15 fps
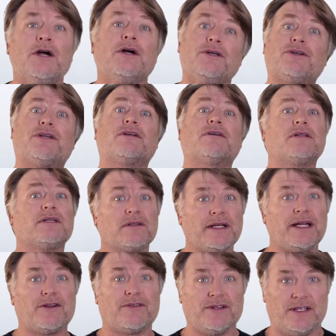You can clearly
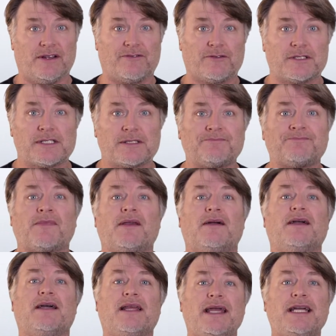hear the difference.
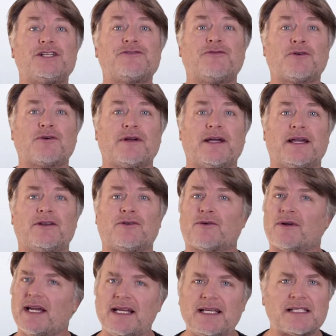An H4n
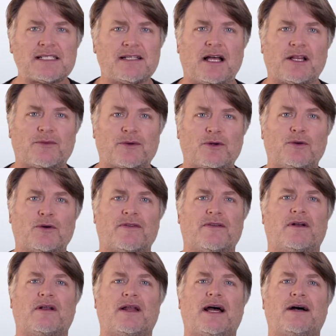or any solid recorder that
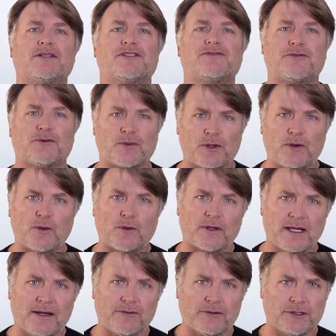allows for record
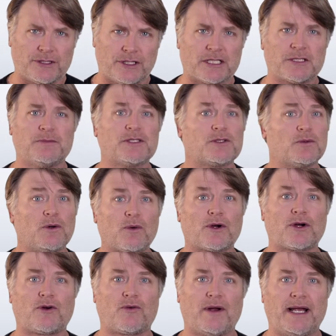level adjustments will
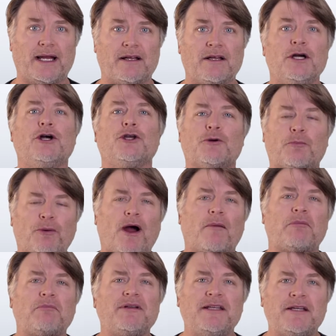work great. You'll
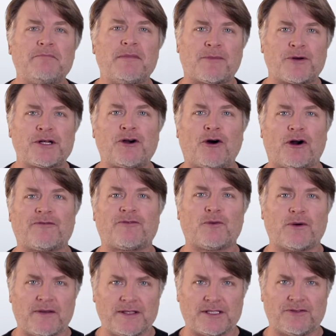probably need a memory card for
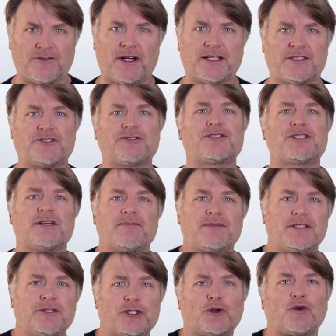one of these devices or
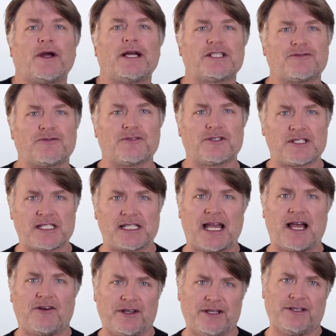something to transfer the
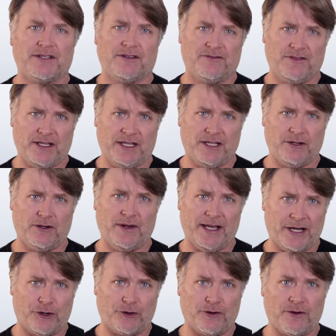sound into the video
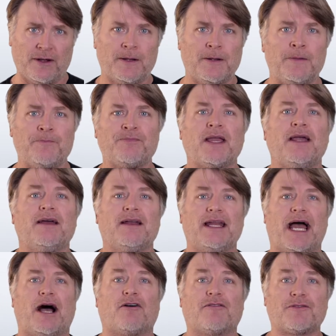editor.
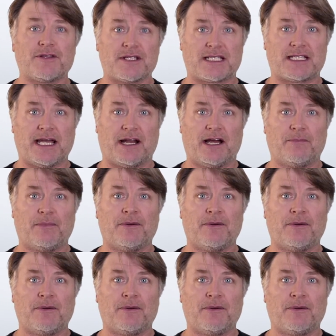Now, for the setup.